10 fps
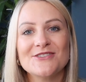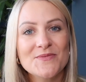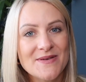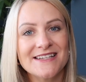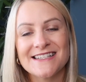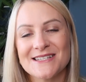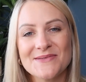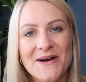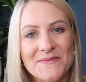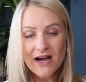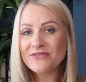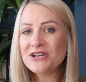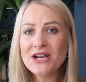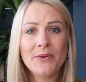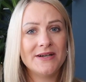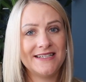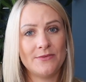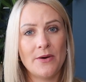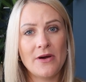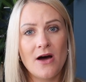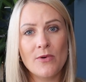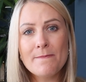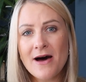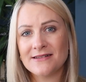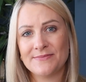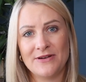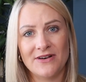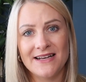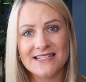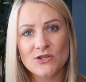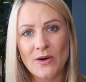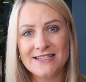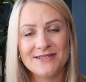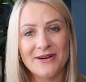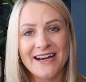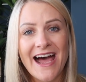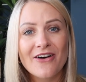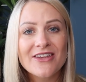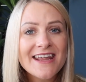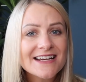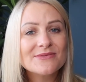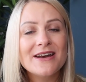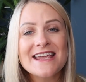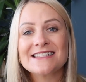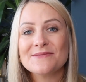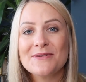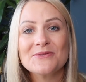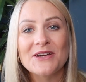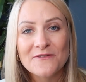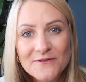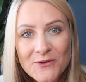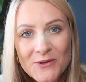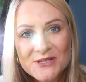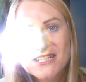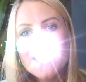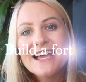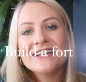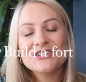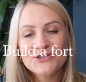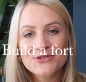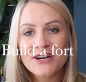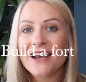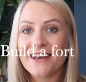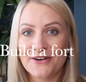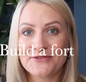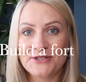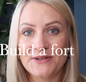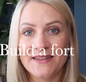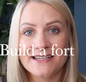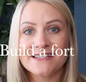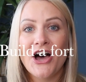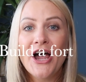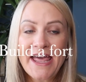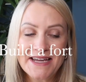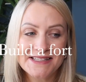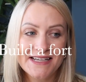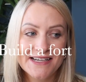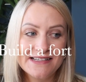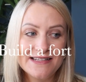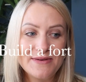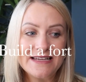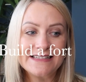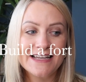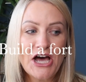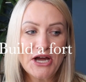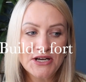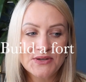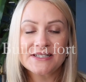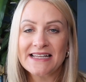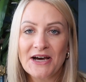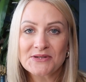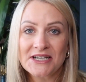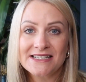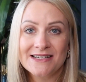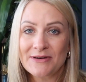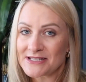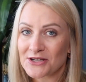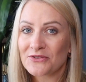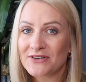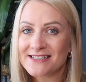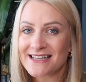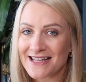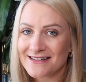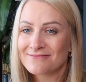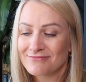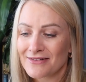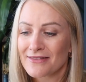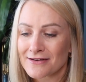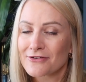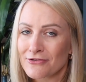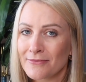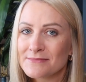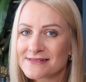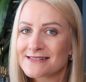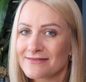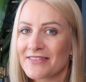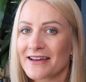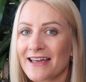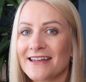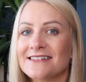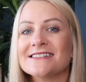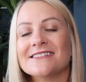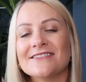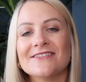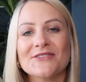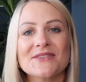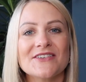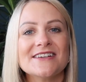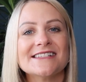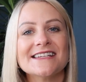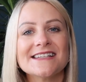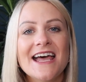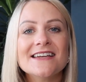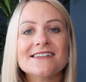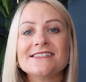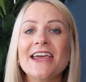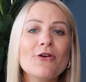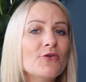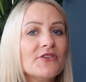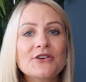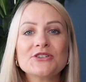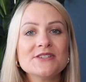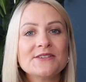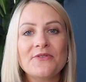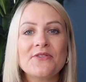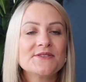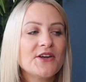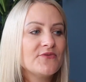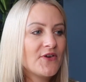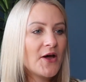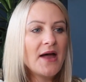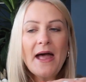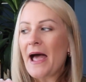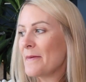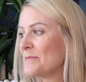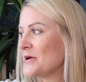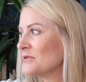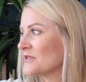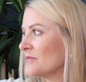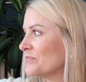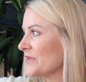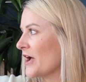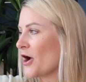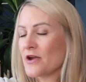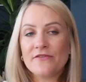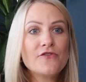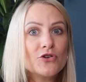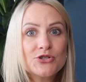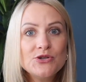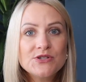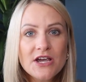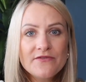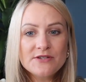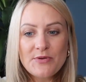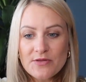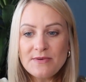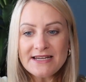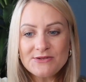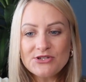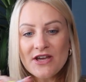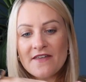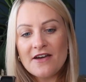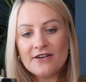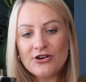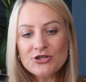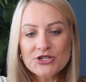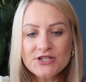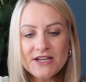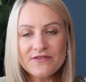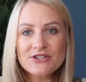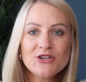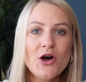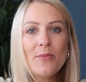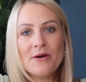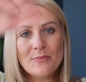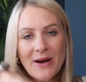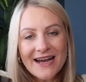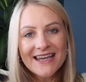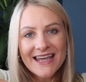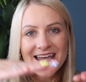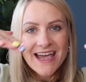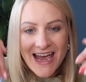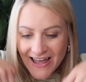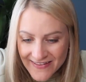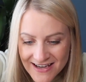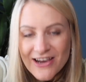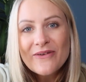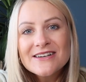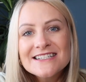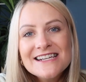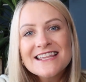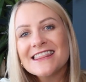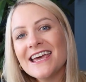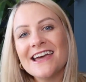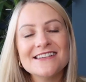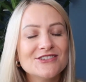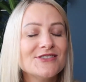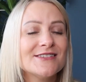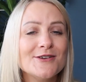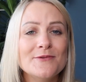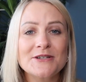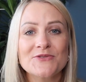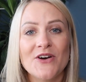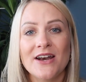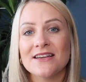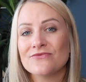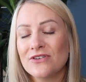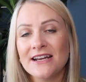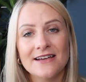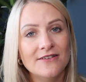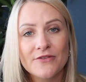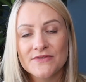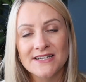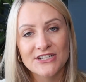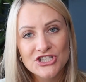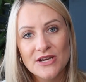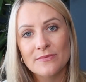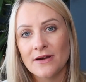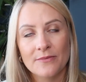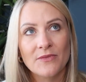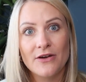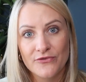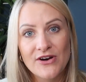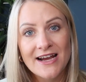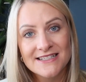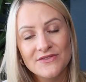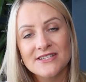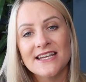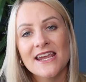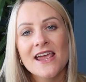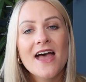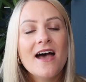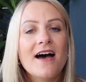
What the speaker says: toppings as well. I've no idea where we are. We must be on at least 20 by now. The next one is to build a fort. Children love doing this. I hate it because it means I notice how dirty my sofa is in the crumbs that get into all the creases. So take all the cushions off of the sofa and build them. If you've got two sofas, put them next to each other and cushions over the top and a blanket, and they can go underneath it. It's just so much fun. It's really obviously a cheap, a free activity.